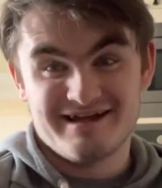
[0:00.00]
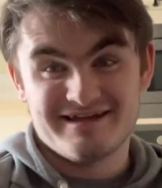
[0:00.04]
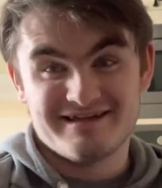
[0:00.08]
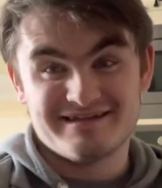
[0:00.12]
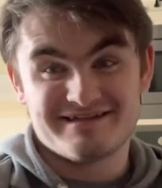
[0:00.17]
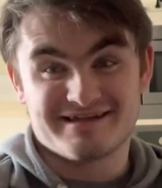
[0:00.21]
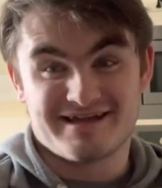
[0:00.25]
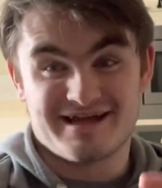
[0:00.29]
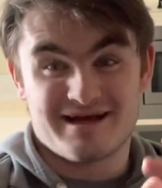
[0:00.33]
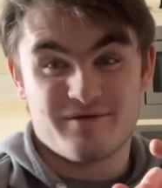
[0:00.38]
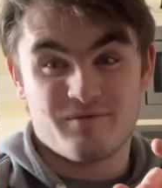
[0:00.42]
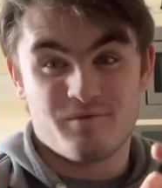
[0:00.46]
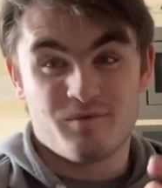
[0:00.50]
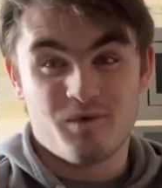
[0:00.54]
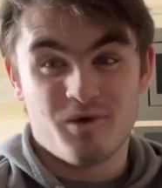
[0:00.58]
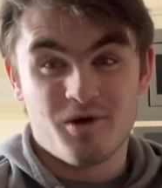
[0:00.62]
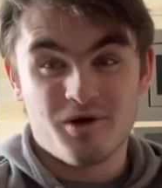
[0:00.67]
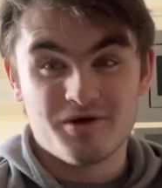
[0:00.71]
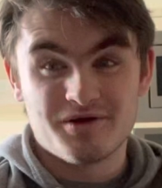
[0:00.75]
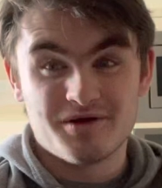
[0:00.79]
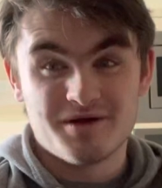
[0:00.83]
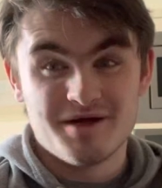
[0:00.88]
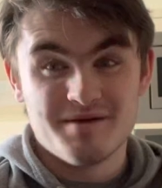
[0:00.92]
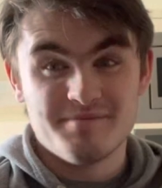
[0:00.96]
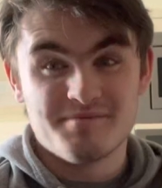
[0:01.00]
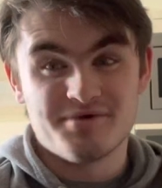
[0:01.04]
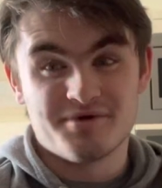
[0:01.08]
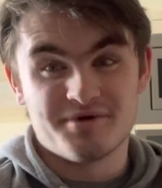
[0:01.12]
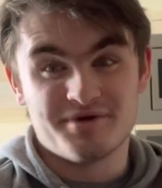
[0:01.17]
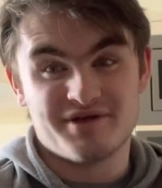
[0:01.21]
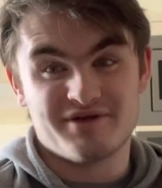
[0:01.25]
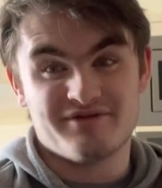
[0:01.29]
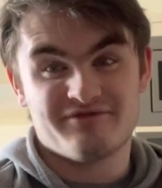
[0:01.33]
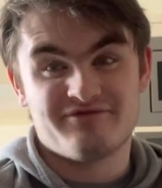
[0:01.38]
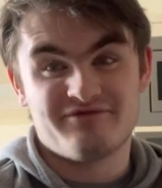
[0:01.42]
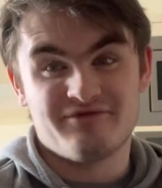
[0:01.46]
to get
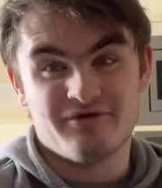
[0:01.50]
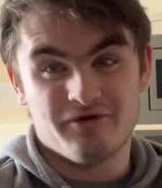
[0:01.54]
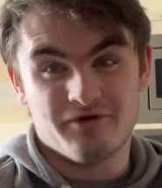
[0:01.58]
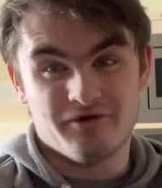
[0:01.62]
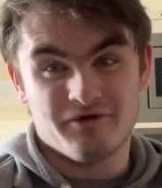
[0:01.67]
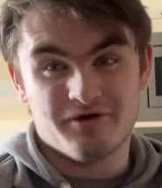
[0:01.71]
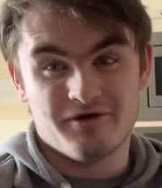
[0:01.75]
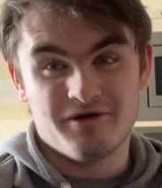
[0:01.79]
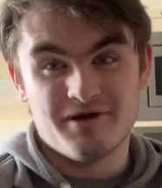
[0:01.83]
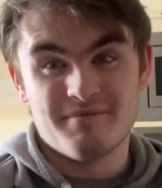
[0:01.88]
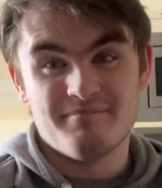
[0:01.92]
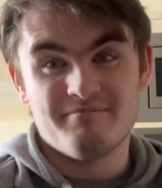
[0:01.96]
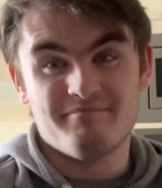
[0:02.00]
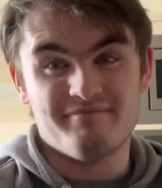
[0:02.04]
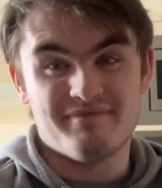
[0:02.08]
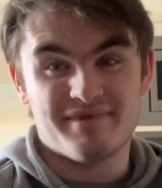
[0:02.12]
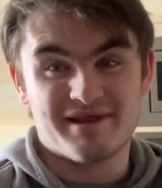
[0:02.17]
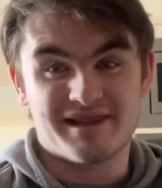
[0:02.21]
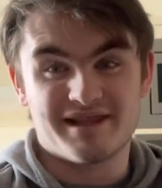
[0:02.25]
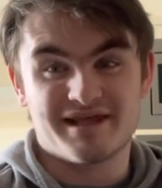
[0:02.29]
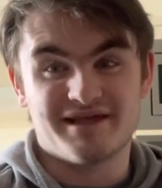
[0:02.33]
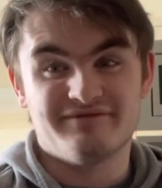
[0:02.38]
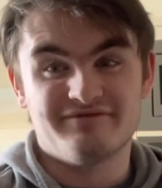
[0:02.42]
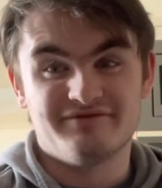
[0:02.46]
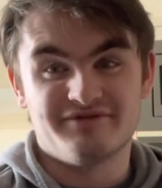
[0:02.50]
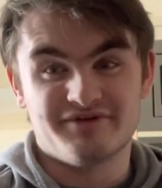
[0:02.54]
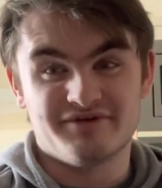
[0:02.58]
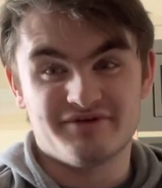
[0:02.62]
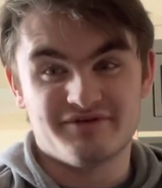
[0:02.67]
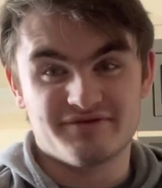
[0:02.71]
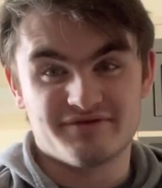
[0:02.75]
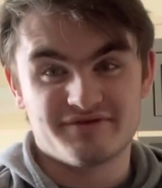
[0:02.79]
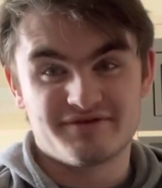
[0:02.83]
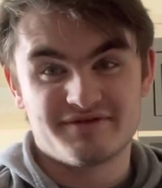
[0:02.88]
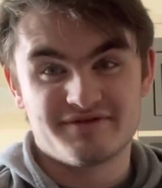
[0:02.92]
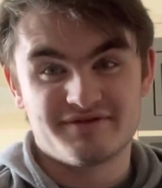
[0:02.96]
1.4 million
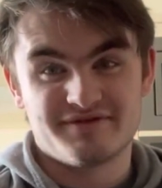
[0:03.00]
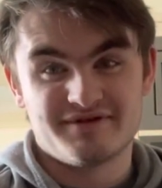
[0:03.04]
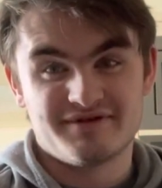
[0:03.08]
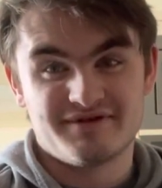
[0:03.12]
views